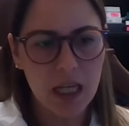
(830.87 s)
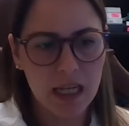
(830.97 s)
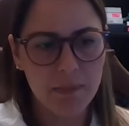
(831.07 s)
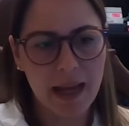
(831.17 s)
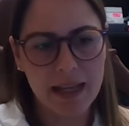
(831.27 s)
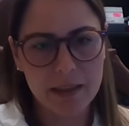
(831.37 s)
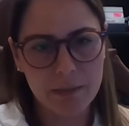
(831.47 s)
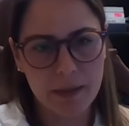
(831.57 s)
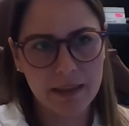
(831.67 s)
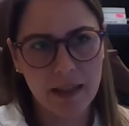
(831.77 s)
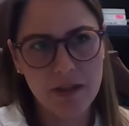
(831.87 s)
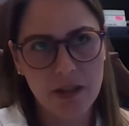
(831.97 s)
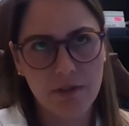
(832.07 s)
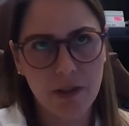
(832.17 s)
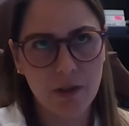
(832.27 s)
And my
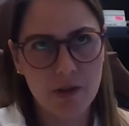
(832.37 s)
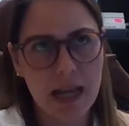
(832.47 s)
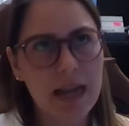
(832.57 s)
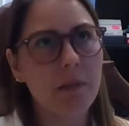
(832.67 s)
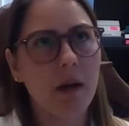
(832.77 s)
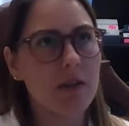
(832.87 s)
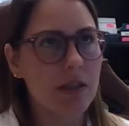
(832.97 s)
expectation for those animals